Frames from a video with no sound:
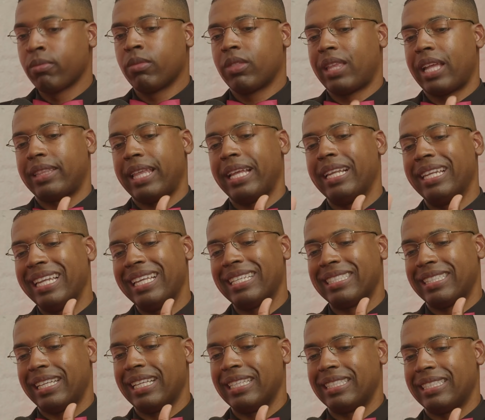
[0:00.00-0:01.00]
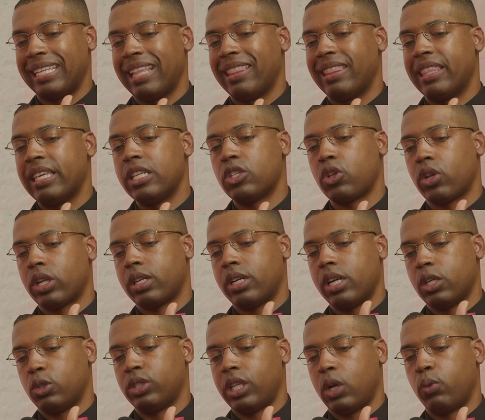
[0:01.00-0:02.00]
that they listed and said, these are the
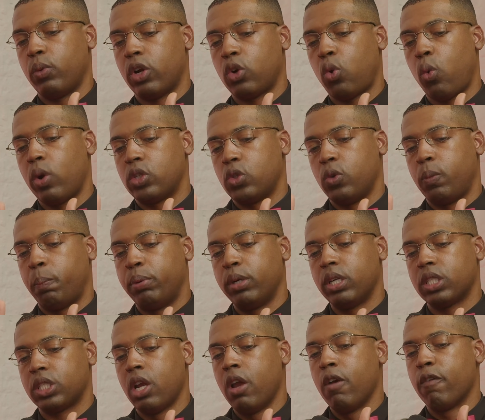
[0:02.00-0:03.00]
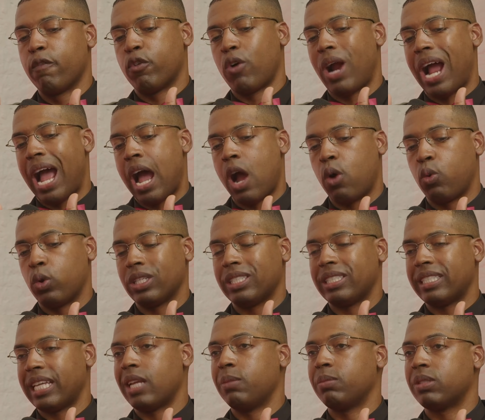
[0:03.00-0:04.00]
countries that we are going to push for our
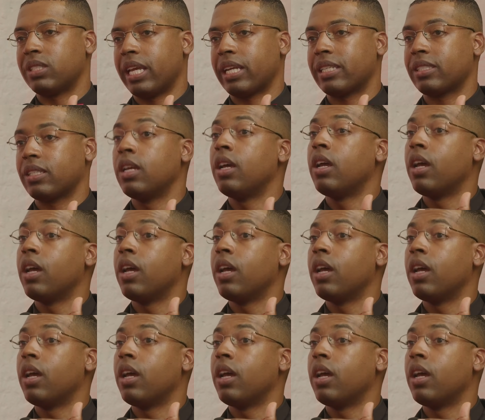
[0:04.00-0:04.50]
same-sex